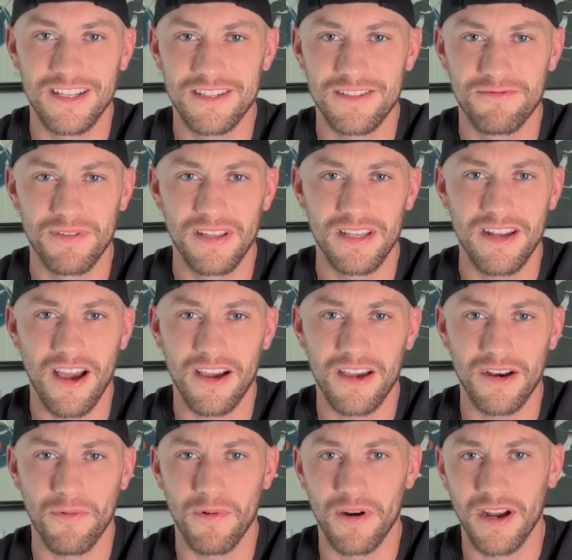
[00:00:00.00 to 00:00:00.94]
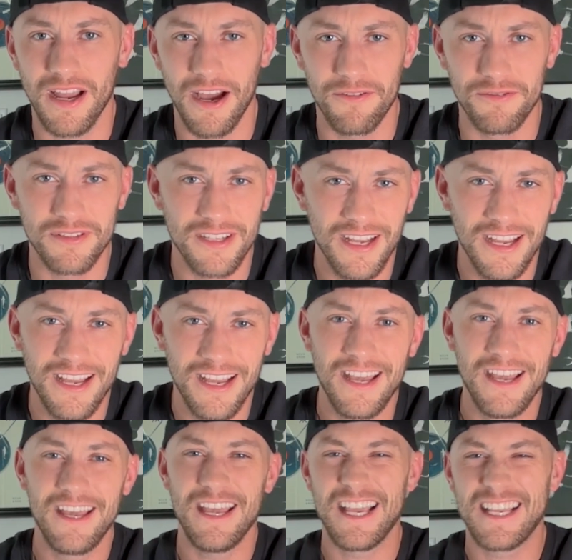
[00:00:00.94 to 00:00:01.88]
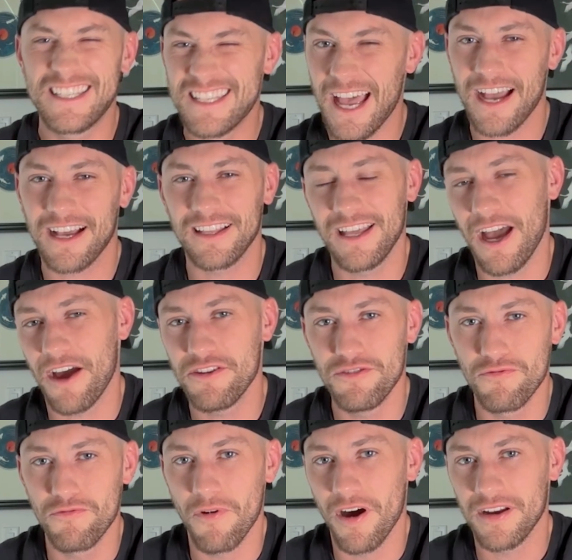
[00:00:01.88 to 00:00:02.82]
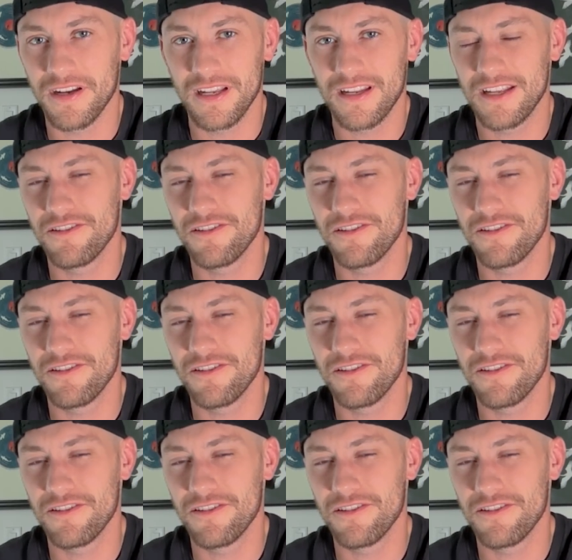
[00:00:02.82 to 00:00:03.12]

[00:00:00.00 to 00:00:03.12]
It's really not going to work out exactly how you want it,